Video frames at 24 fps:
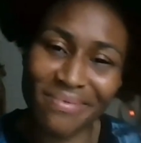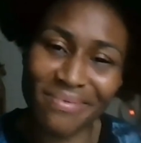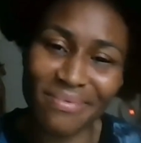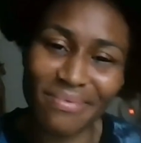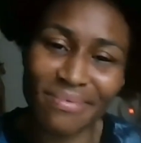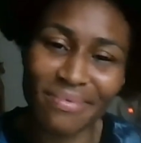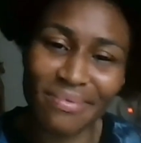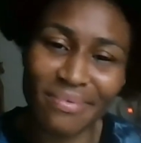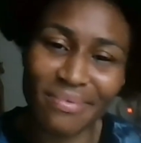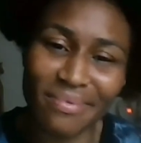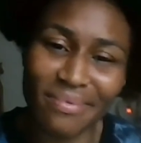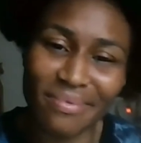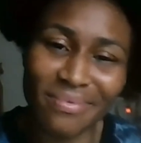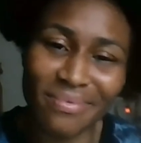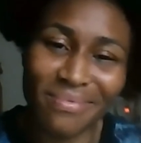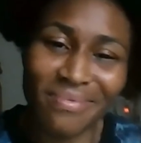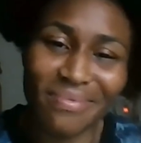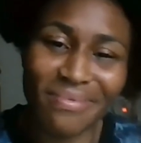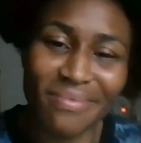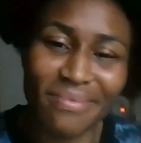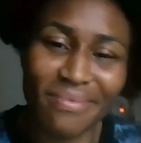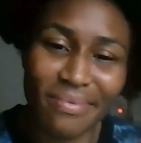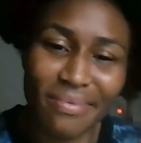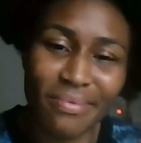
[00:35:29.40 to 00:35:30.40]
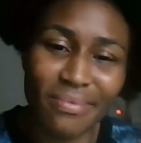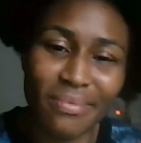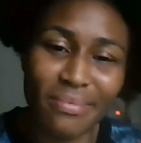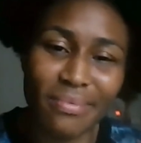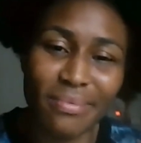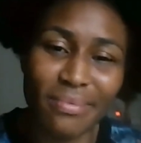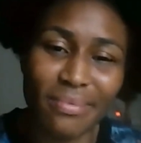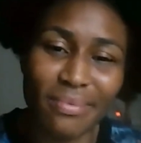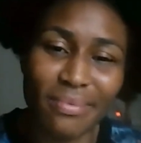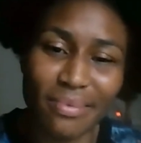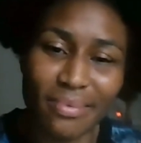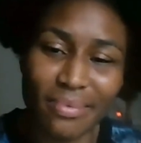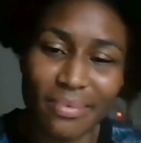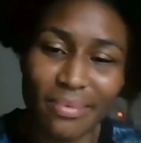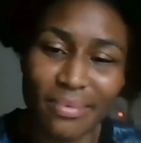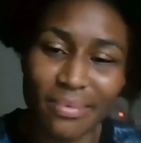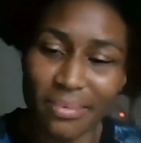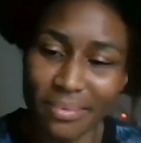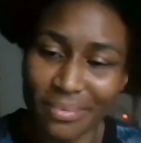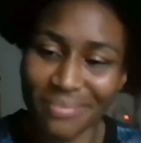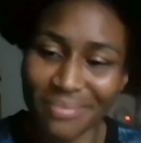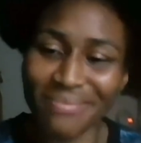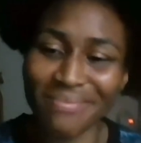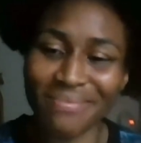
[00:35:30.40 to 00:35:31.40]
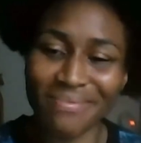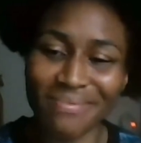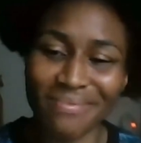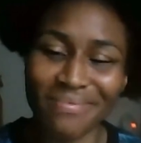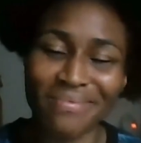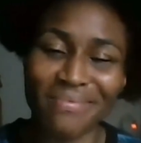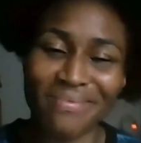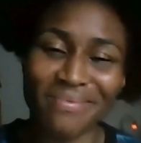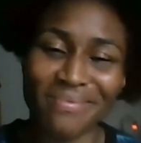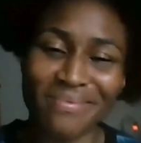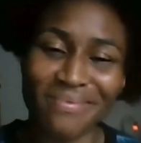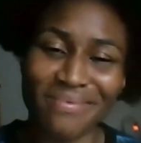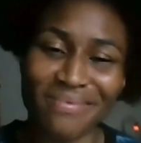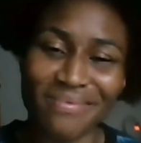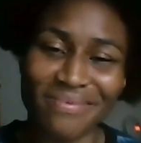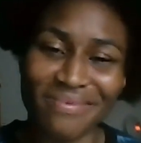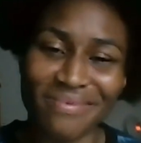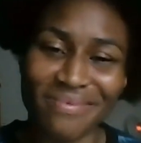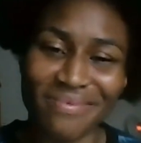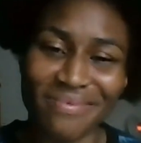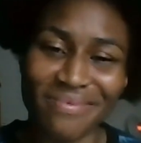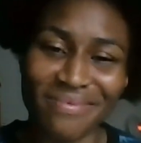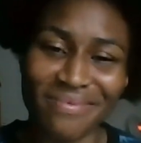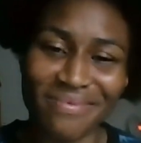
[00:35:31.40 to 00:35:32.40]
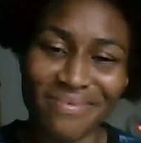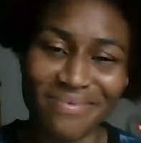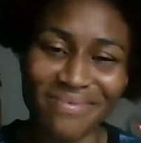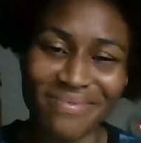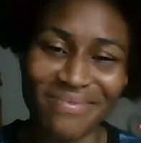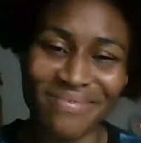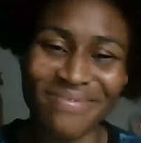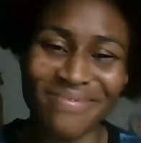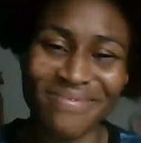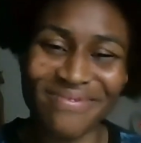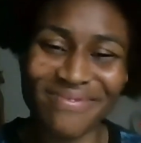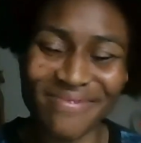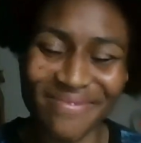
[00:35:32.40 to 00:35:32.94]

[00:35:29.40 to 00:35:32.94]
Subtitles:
This person isn't speaking.